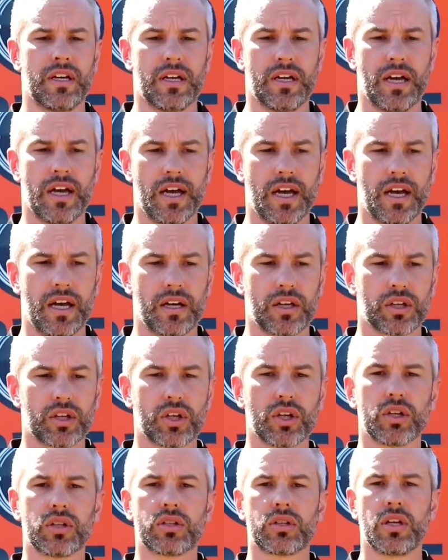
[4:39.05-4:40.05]
a
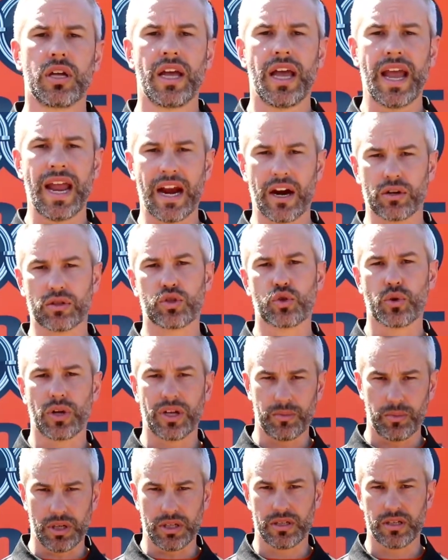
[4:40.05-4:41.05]
good air
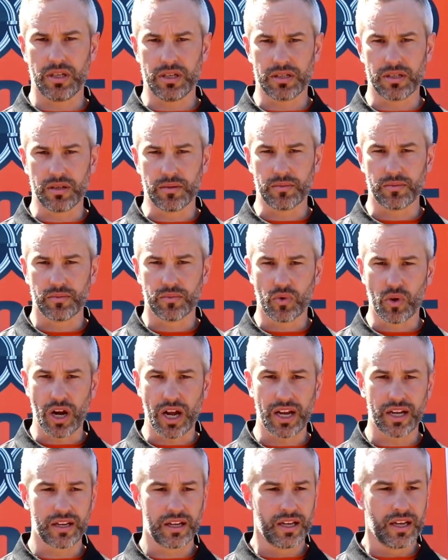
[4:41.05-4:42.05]
treatment system,
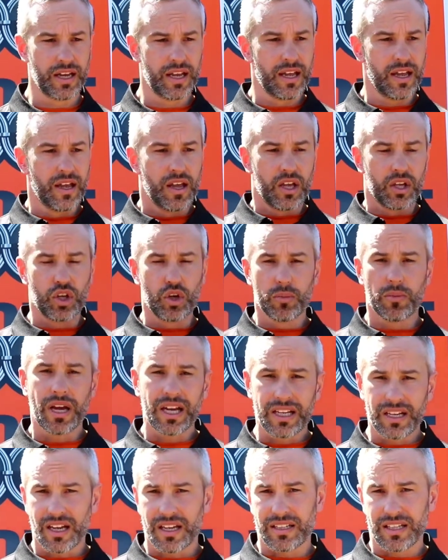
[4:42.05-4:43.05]
right? You
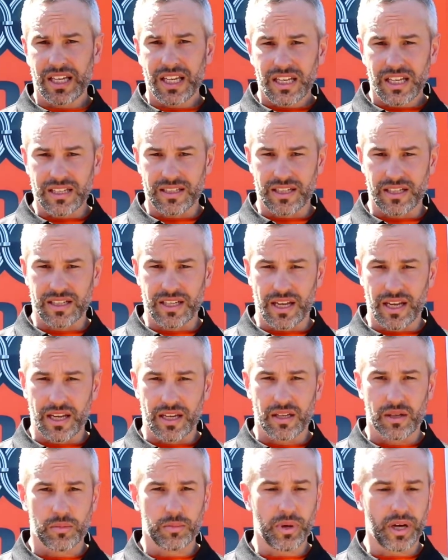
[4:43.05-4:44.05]
may not need it
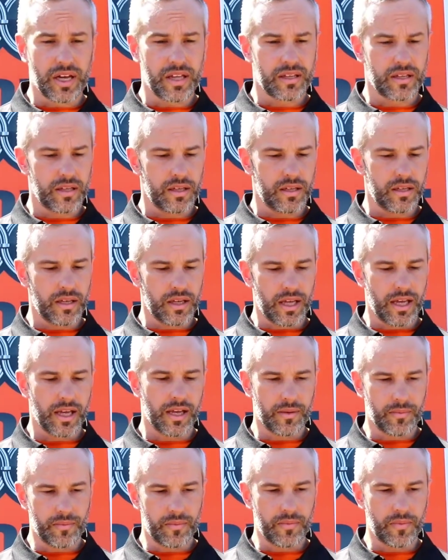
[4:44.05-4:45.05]
today, but
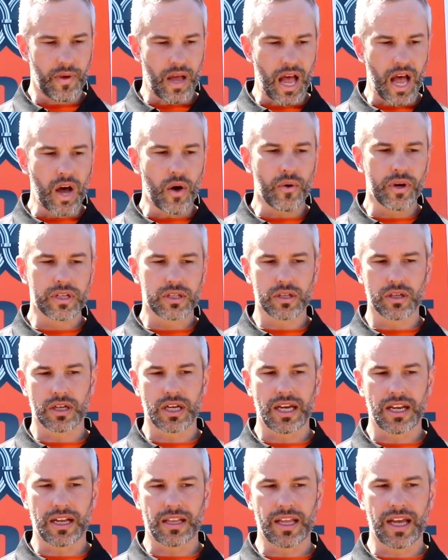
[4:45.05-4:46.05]
I always look
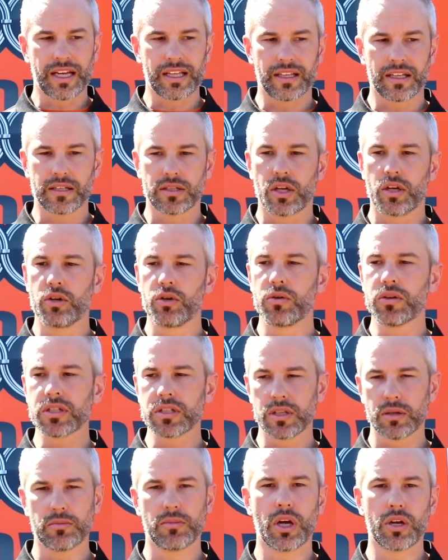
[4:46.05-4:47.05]
at it like this: who
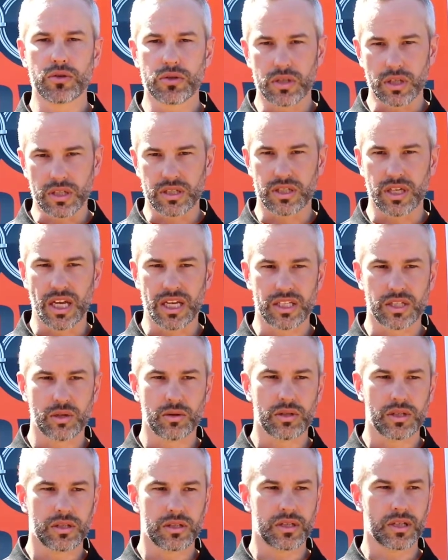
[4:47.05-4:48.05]
is the most
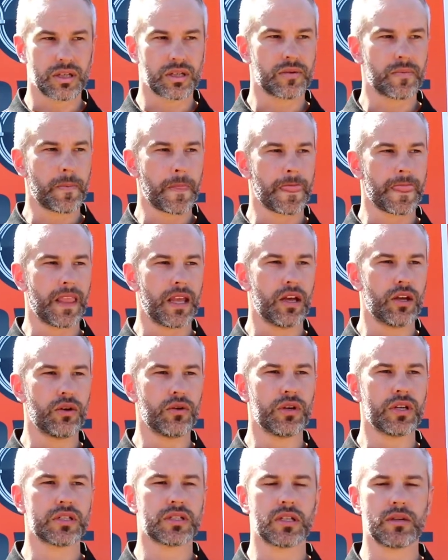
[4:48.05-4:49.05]
successful?
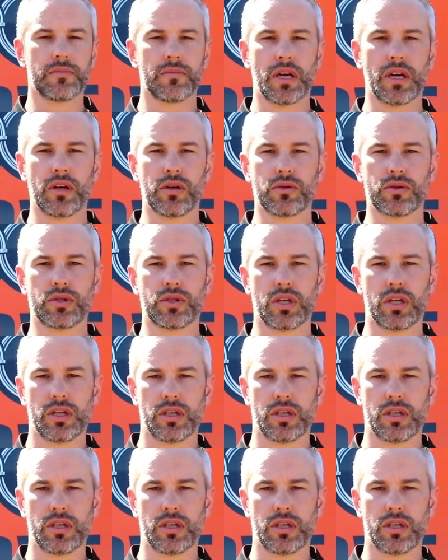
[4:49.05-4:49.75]
Who is the most